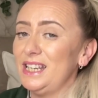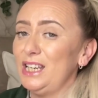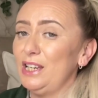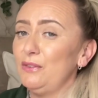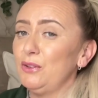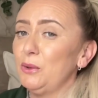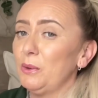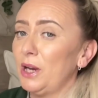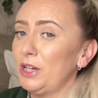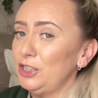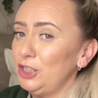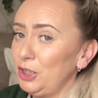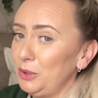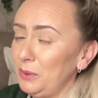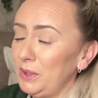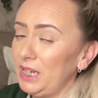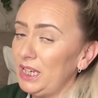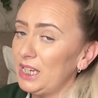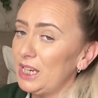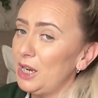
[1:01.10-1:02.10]
if you are new
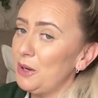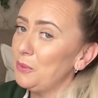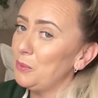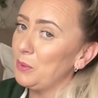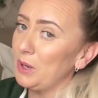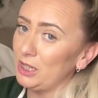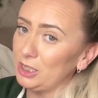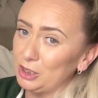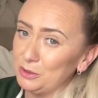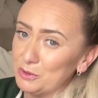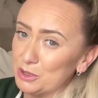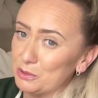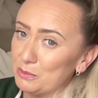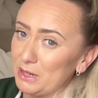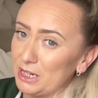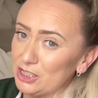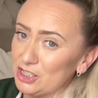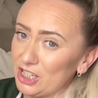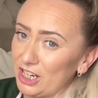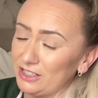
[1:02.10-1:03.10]
here, welcome to my
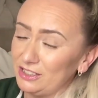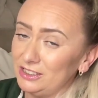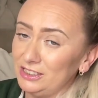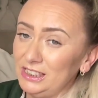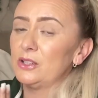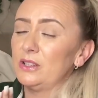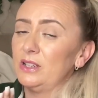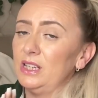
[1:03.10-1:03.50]
channel.